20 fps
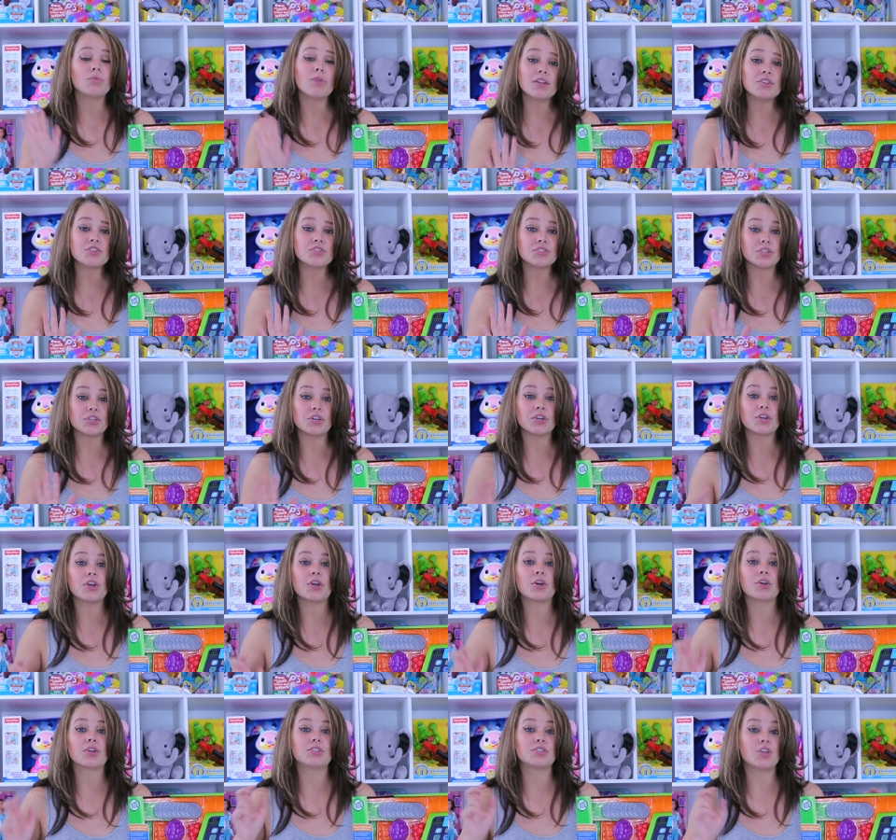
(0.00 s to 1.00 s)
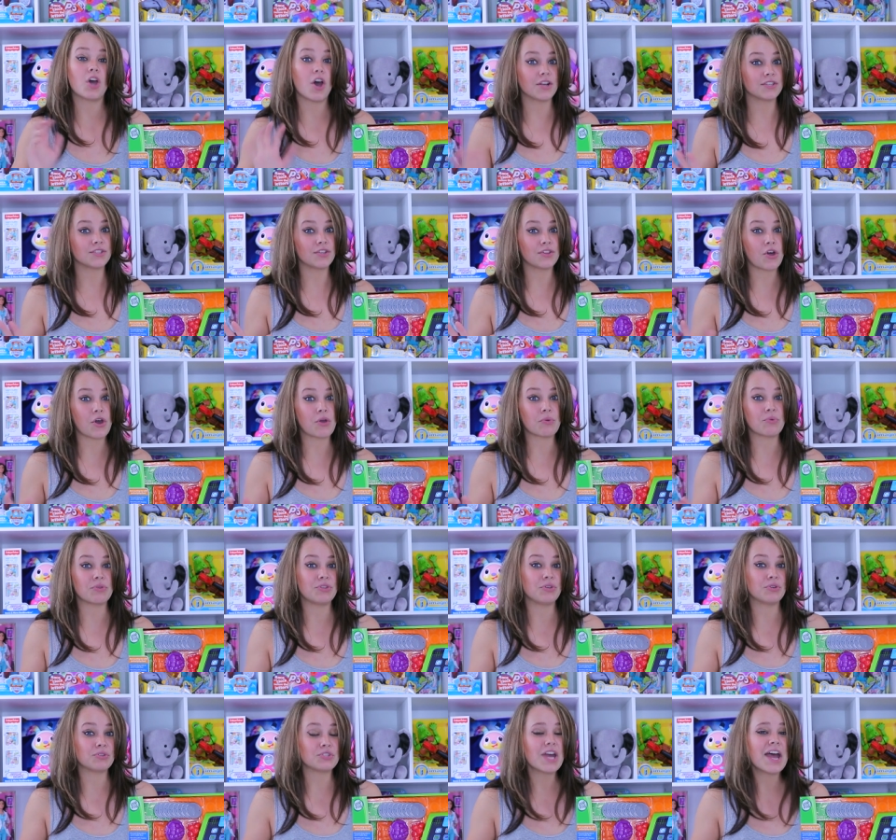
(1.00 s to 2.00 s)
register talks along
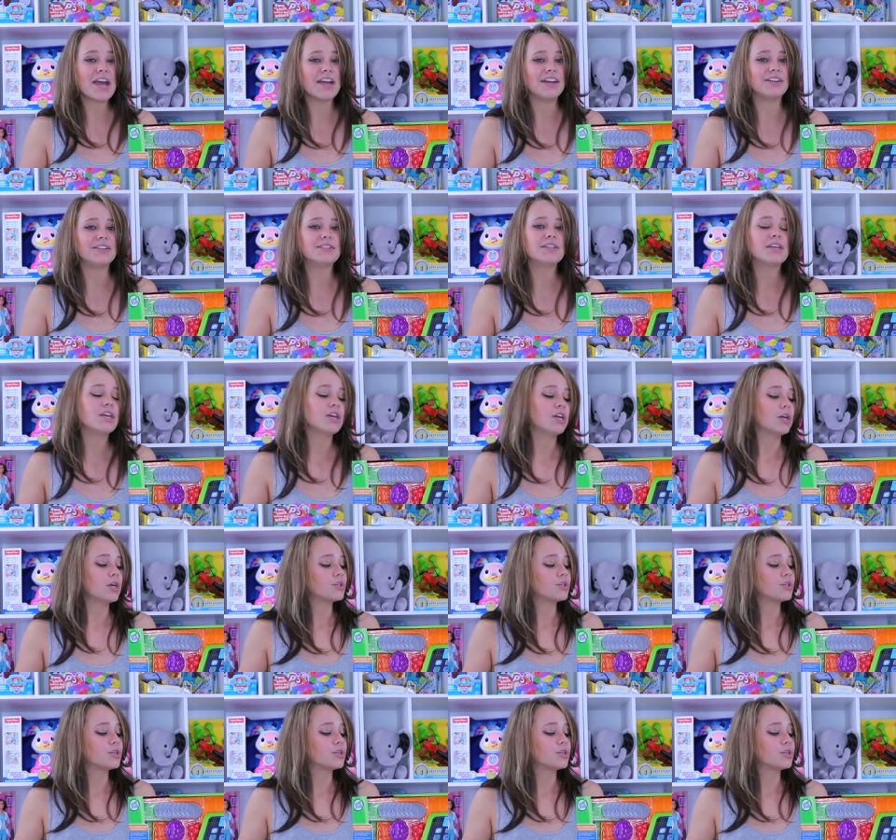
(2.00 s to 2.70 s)
with your child.